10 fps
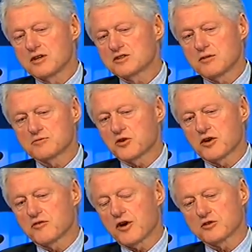some
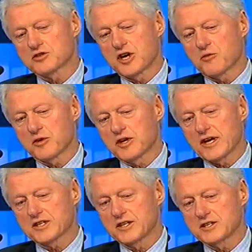sort of wholesale
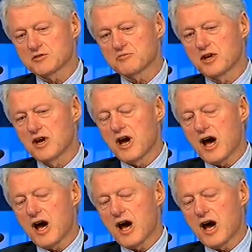protectionism.